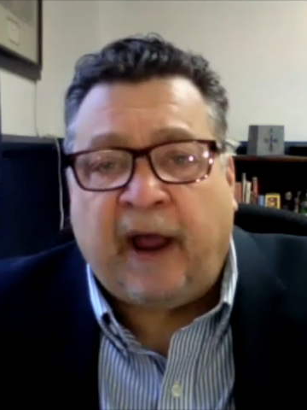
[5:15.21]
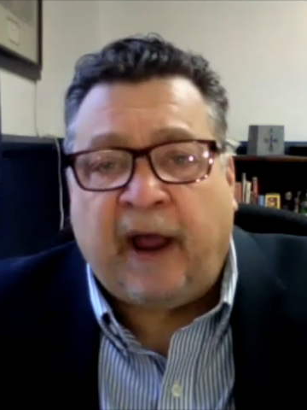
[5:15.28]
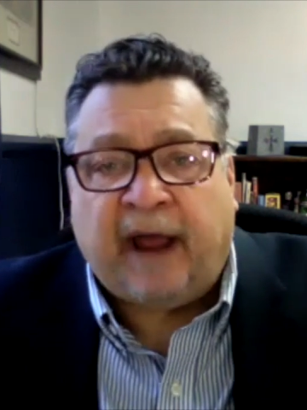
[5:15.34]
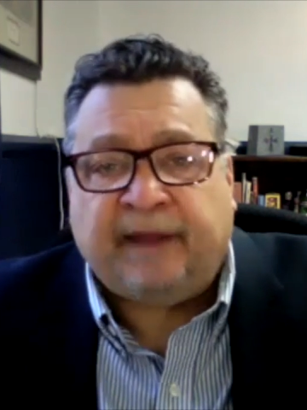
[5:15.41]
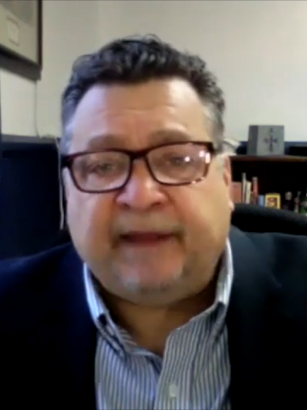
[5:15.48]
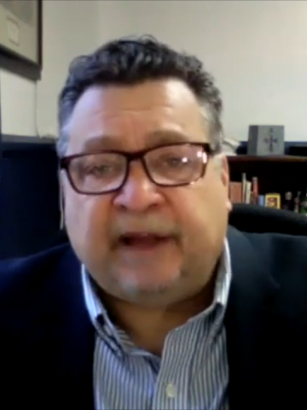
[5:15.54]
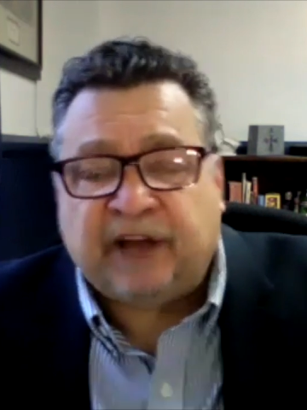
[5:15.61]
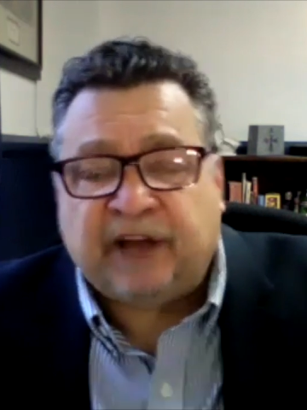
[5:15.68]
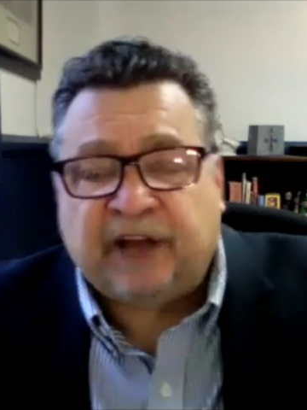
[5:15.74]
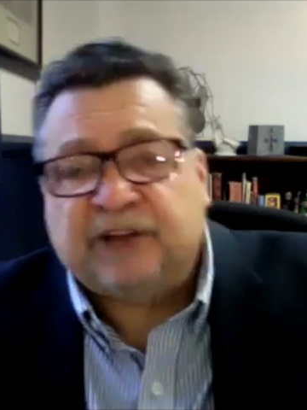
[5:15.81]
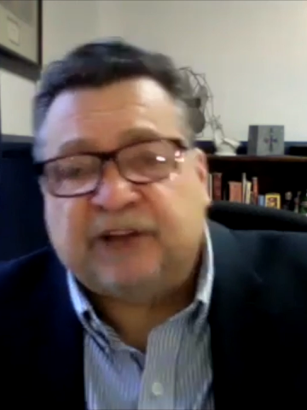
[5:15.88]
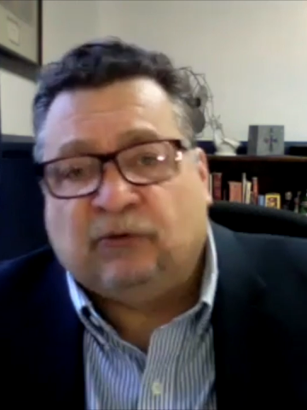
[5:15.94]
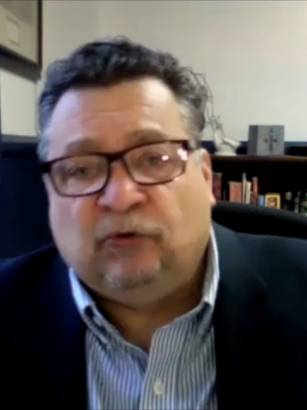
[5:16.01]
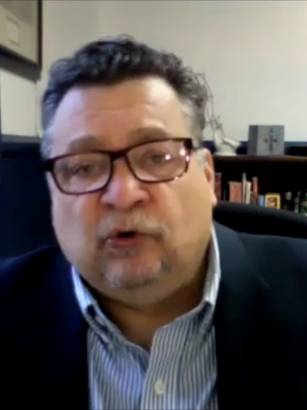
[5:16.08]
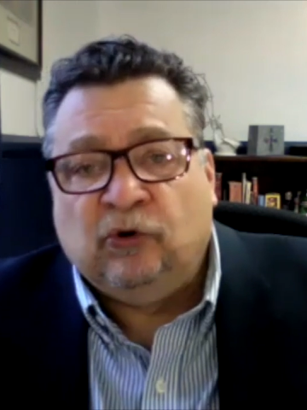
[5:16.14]
and they change
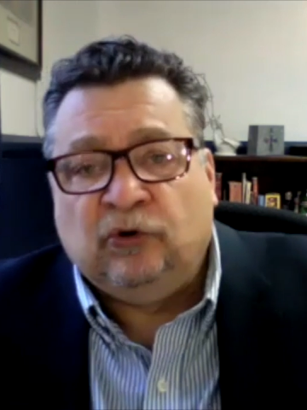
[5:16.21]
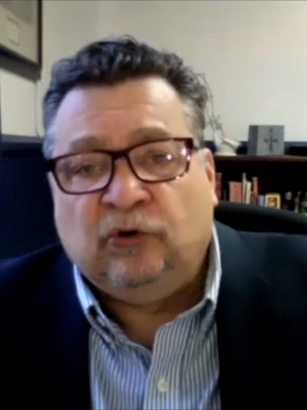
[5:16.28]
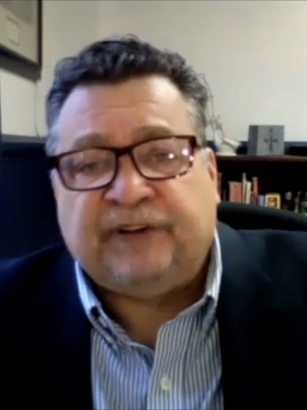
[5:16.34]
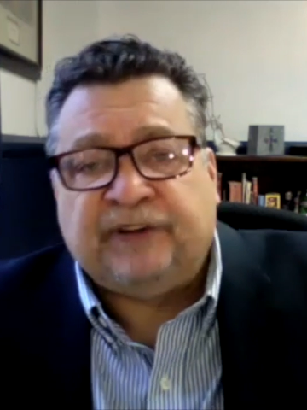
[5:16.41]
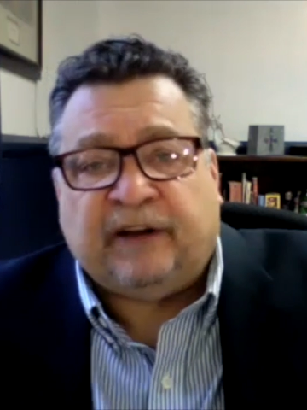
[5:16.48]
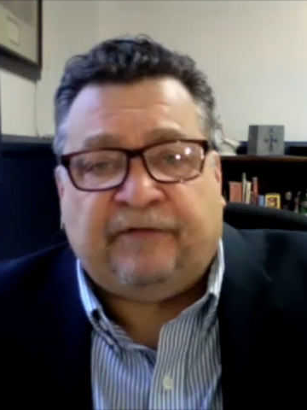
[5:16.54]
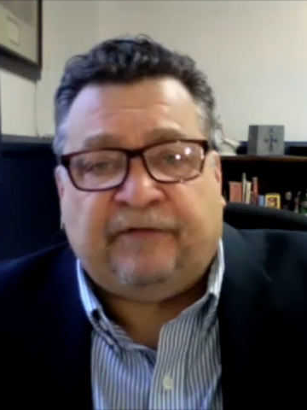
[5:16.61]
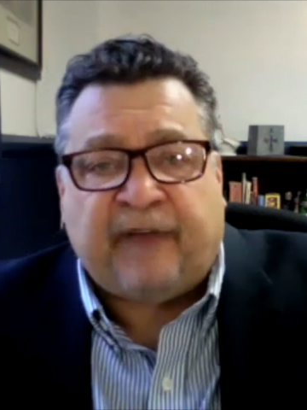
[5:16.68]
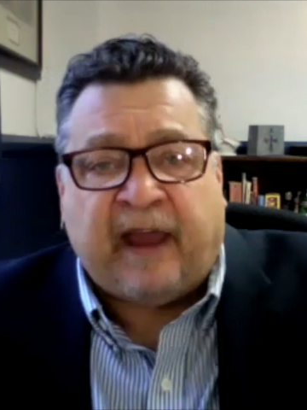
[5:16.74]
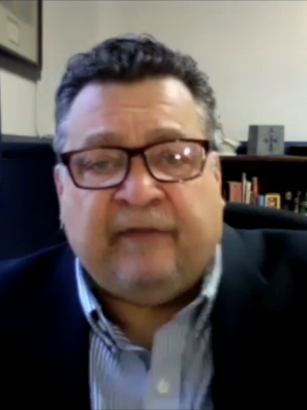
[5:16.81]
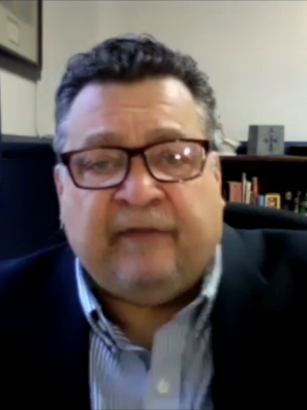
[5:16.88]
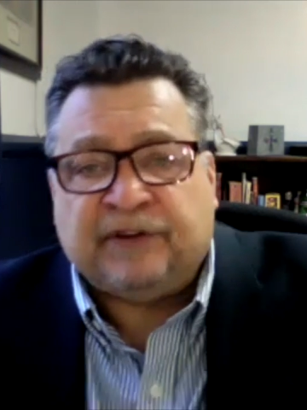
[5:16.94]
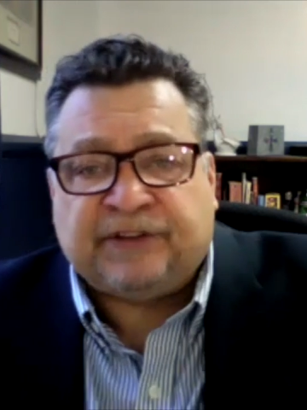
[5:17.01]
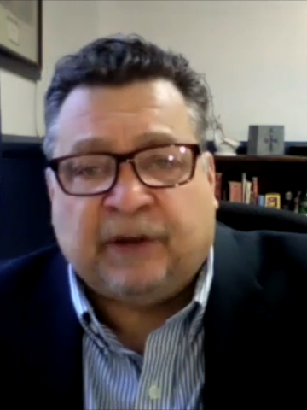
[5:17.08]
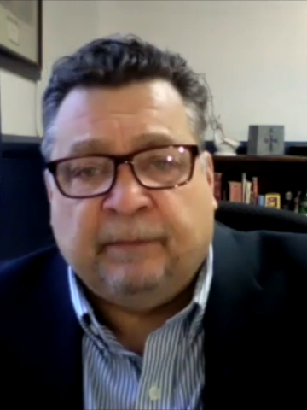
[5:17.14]
the rules and
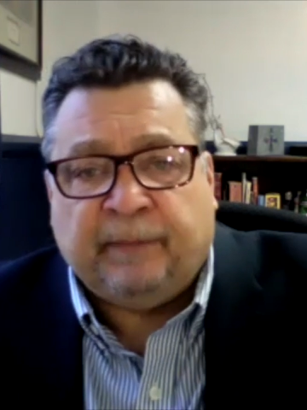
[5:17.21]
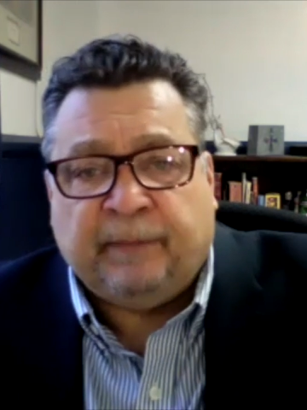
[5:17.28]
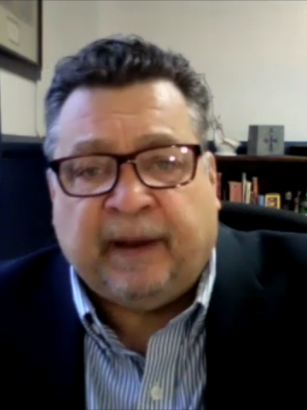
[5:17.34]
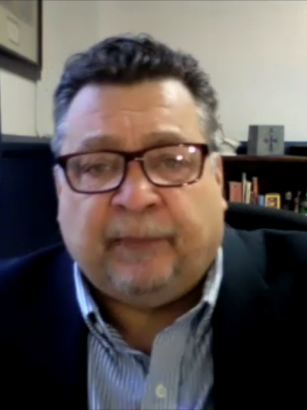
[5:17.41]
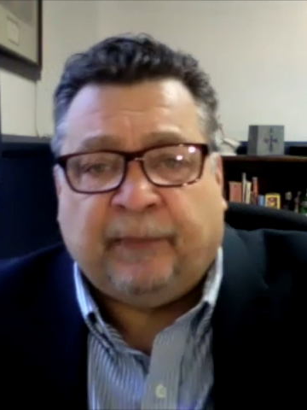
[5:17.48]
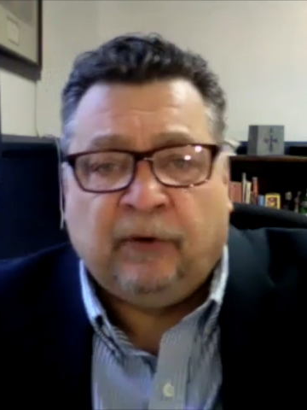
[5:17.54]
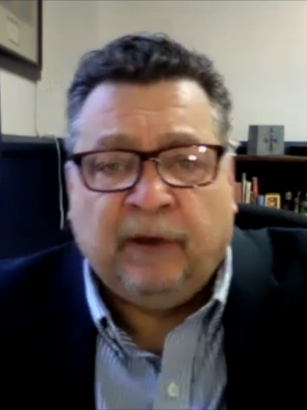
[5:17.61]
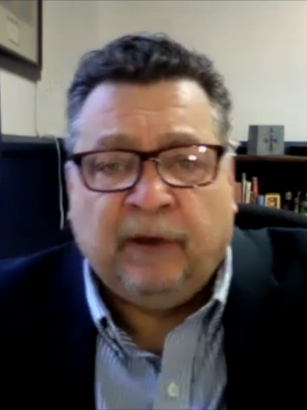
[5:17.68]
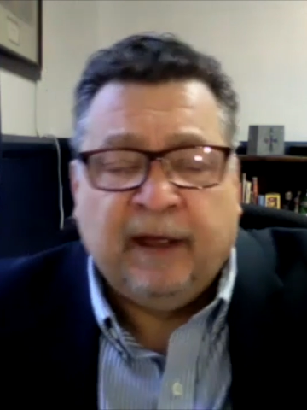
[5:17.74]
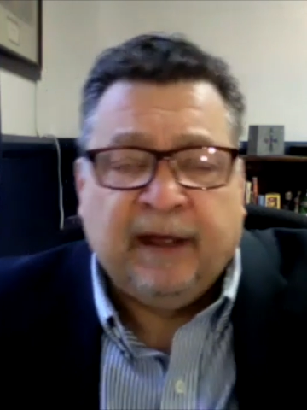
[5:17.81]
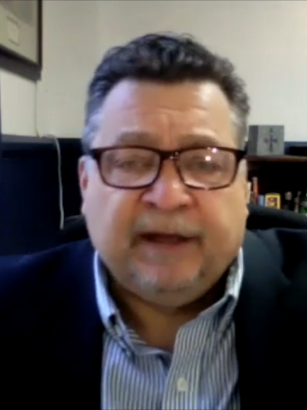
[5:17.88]
favor some people,